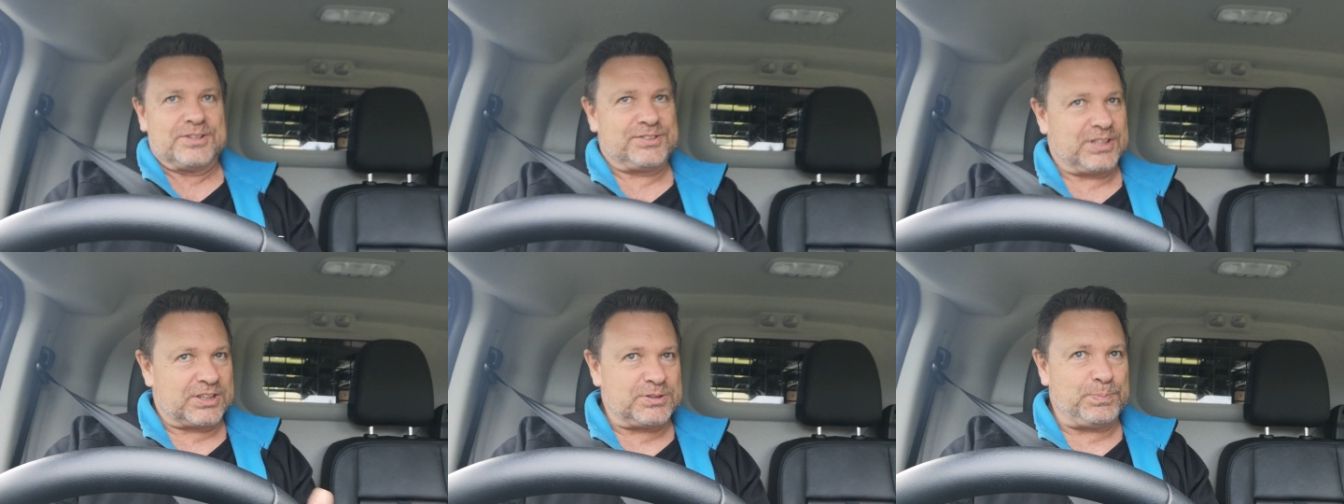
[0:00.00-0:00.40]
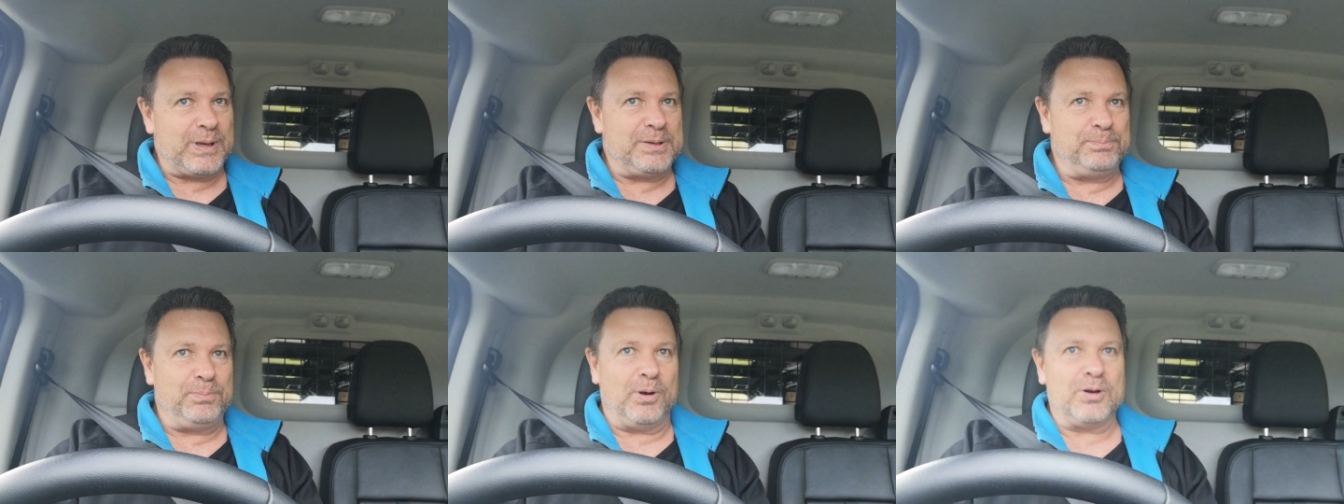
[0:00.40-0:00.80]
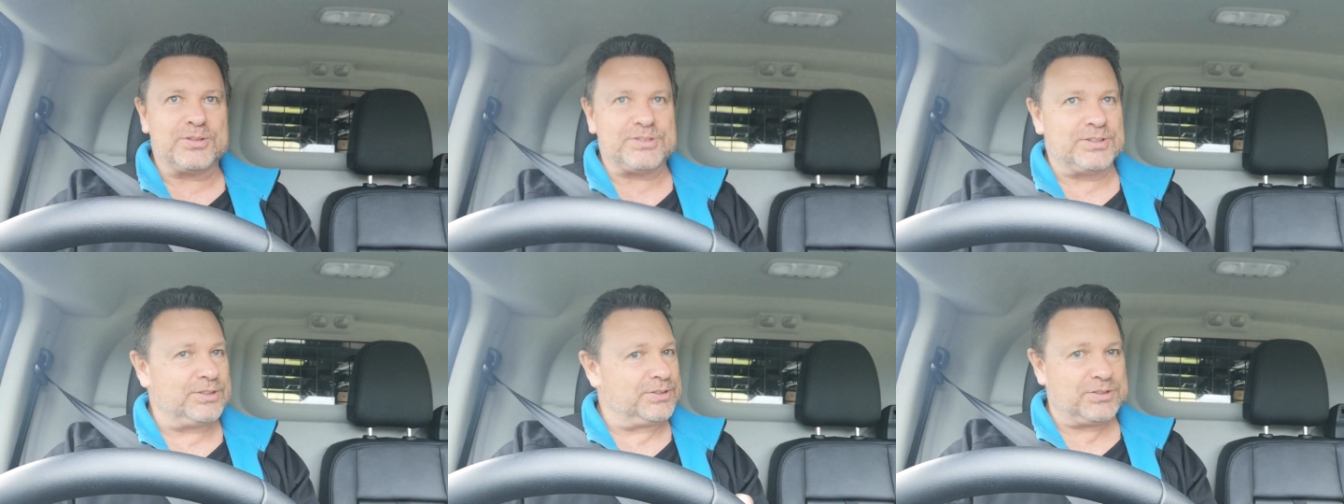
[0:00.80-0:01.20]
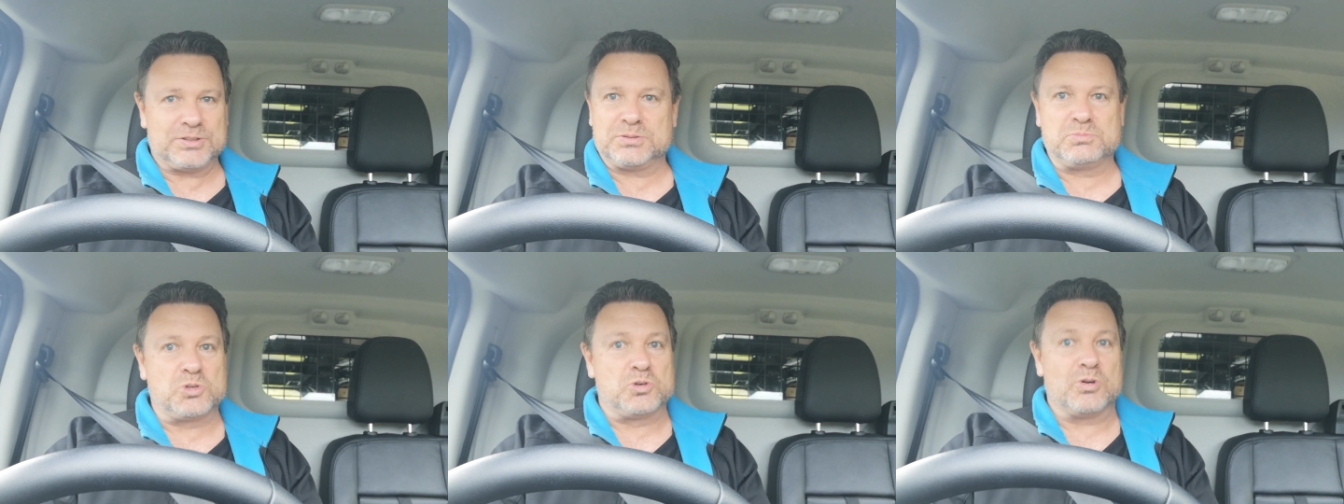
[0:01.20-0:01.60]
6-speed box
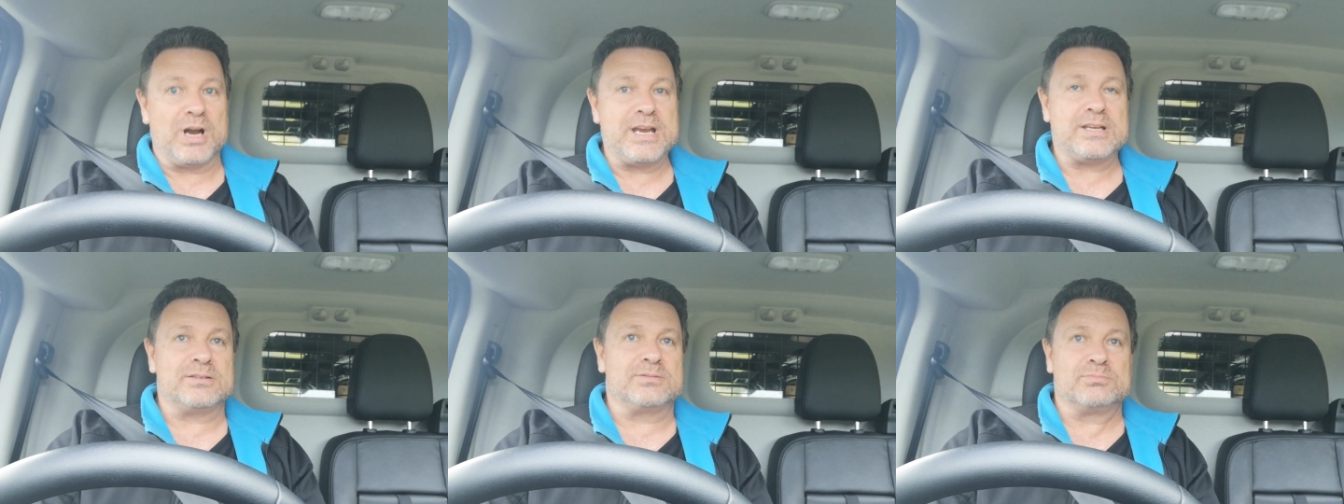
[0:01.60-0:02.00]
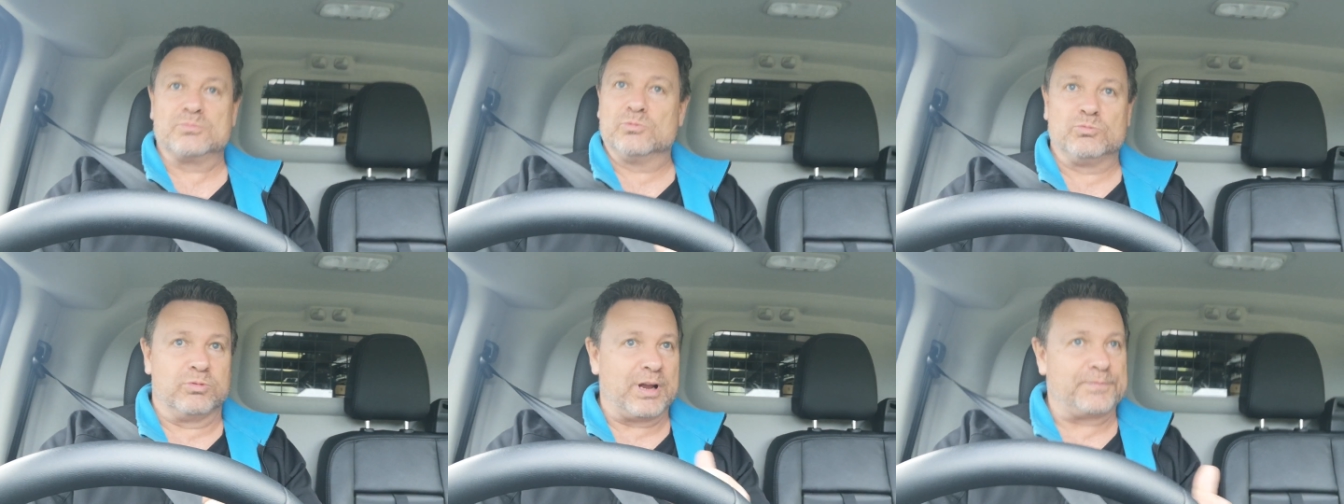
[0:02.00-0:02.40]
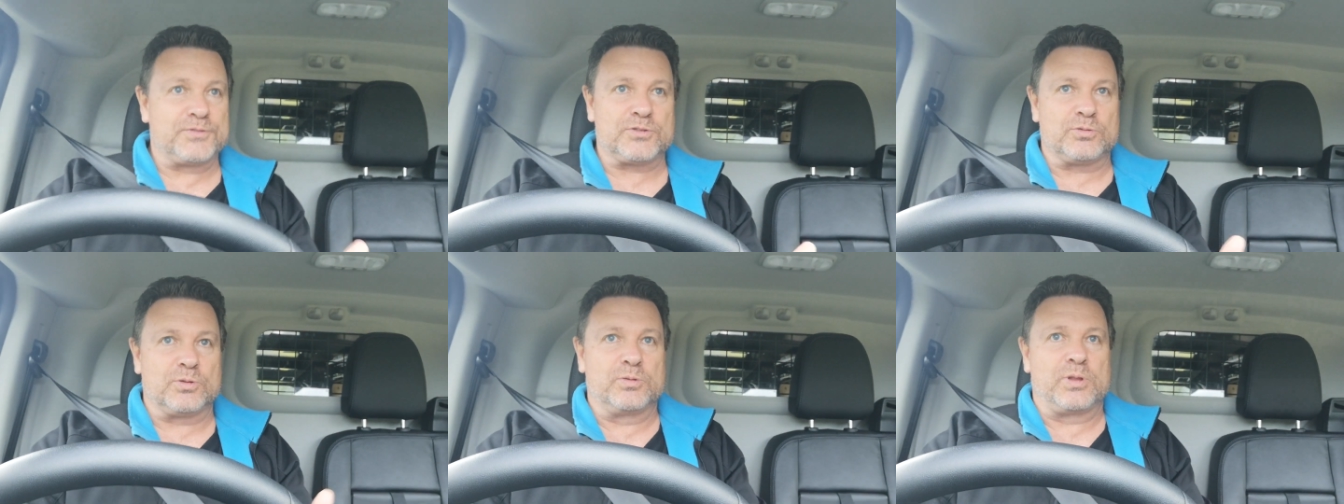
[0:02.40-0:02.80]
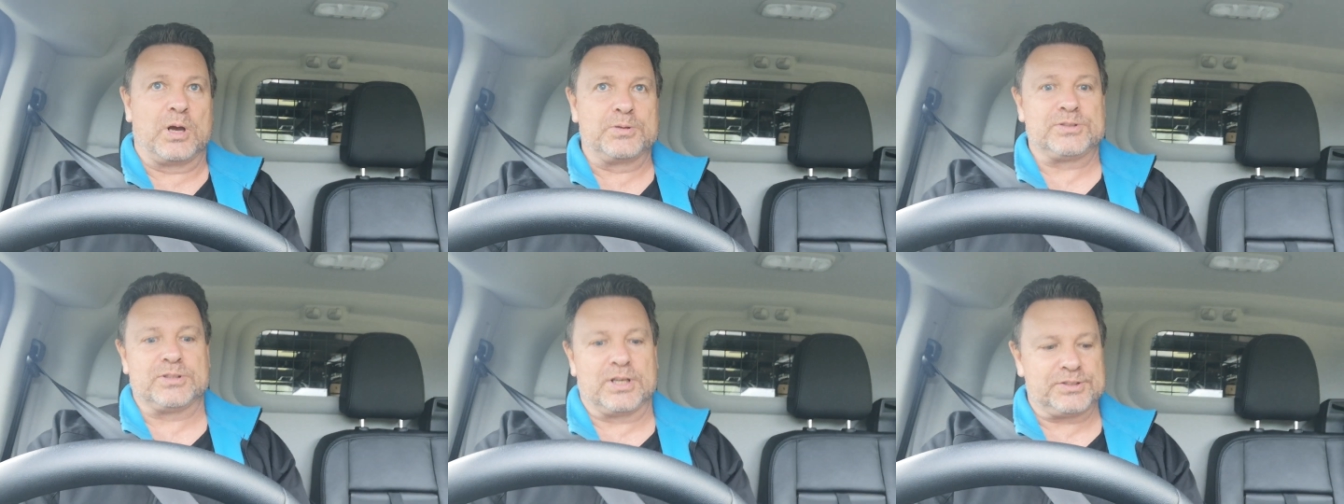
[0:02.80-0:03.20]
is great, revs through
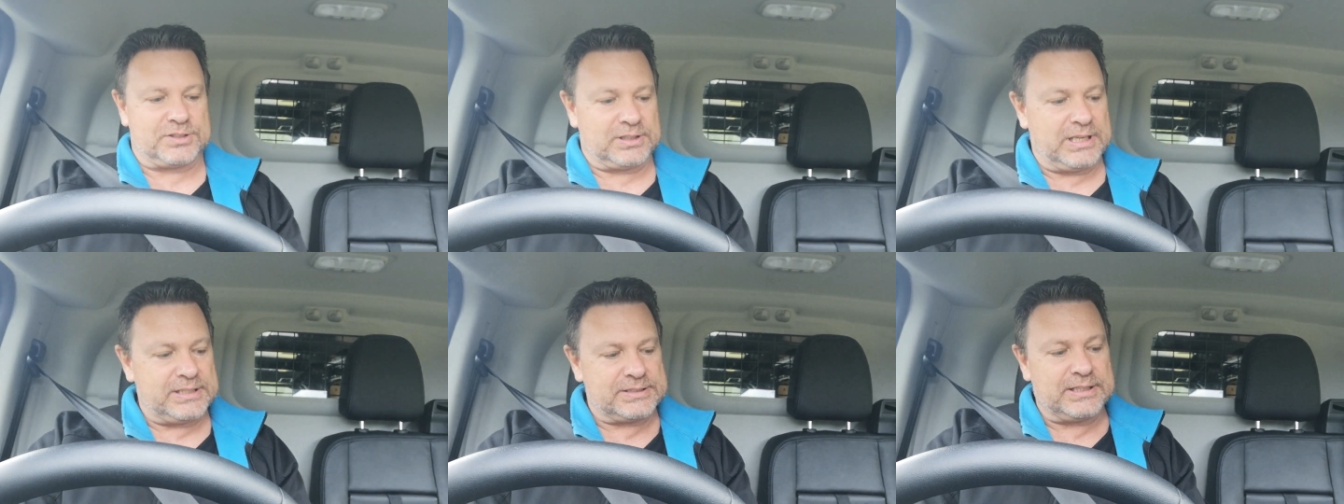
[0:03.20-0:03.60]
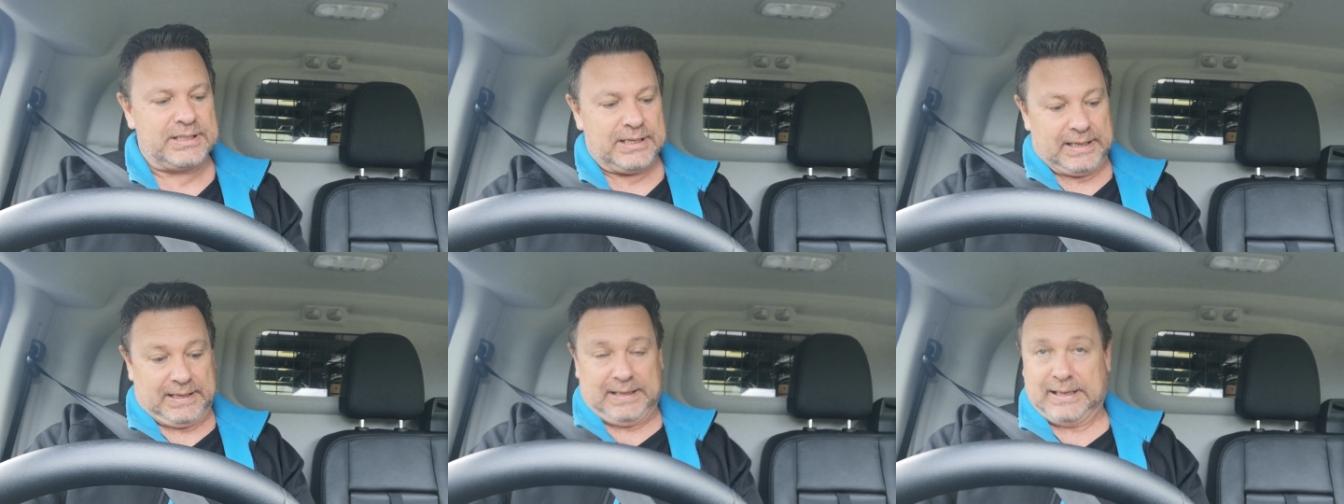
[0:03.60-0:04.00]
those nice and easy,